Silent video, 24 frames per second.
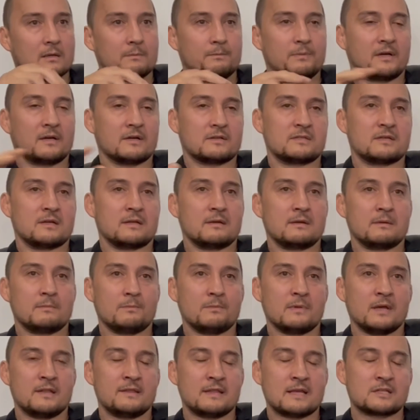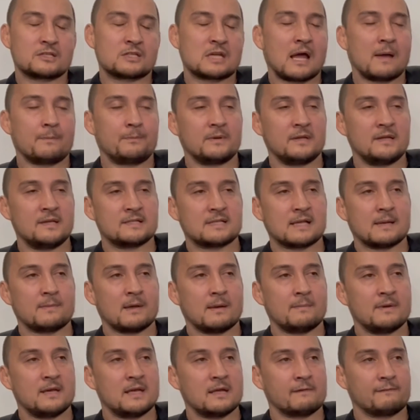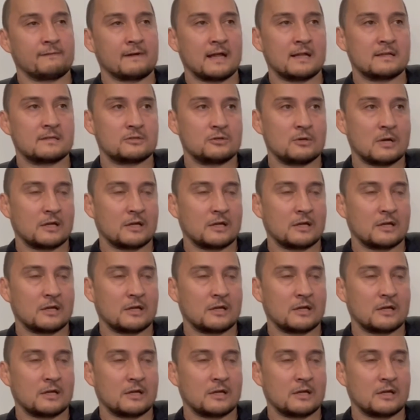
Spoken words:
because in Japanese MMA events,